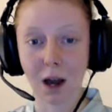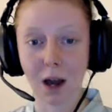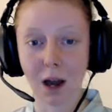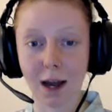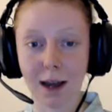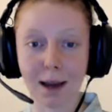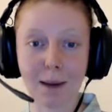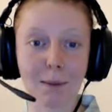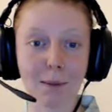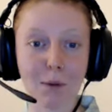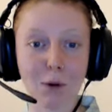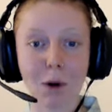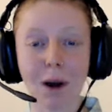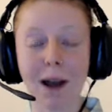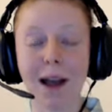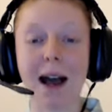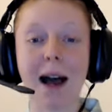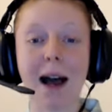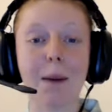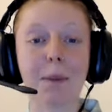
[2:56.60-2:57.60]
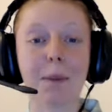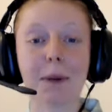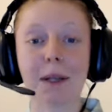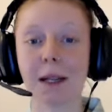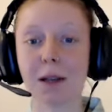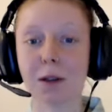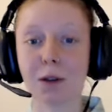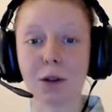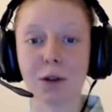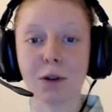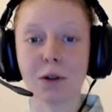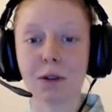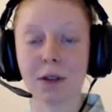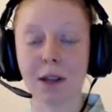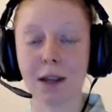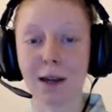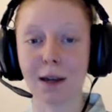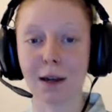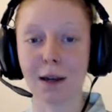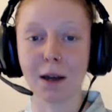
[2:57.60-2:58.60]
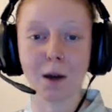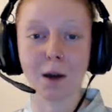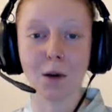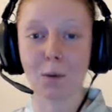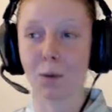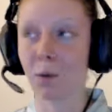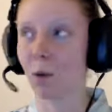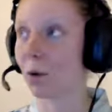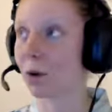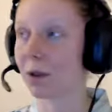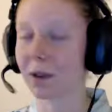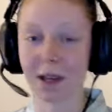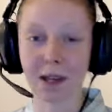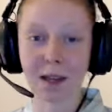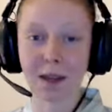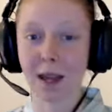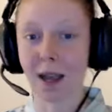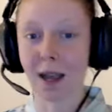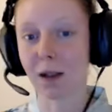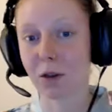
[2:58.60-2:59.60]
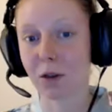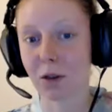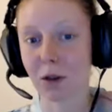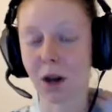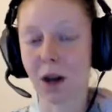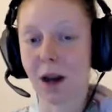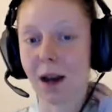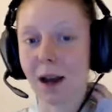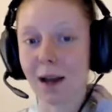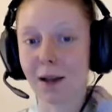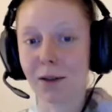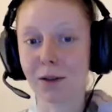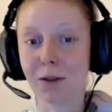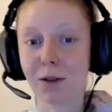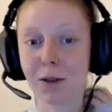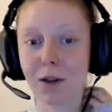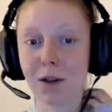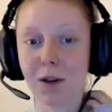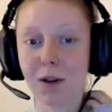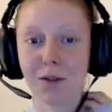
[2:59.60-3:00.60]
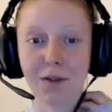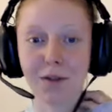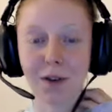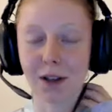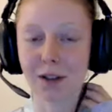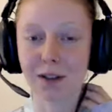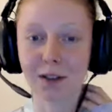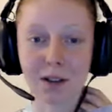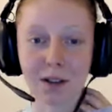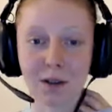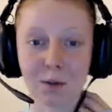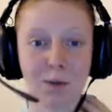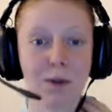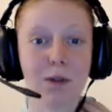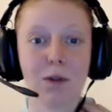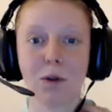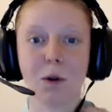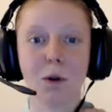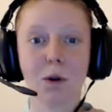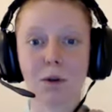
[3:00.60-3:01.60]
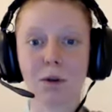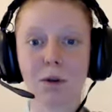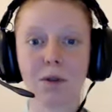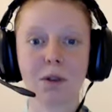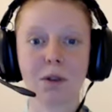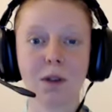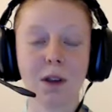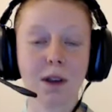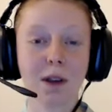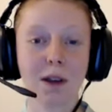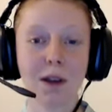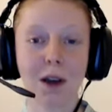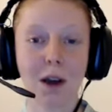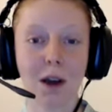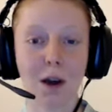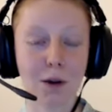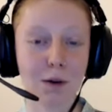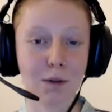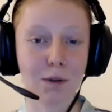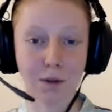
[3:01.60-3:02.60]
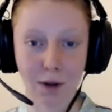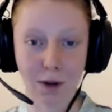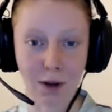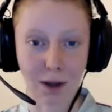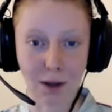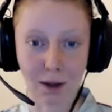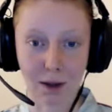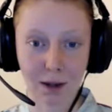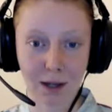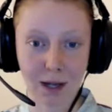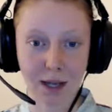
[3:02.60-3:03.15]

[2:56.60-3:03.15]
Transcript: I am quite happily choosing walks in nature and fusses with dogs over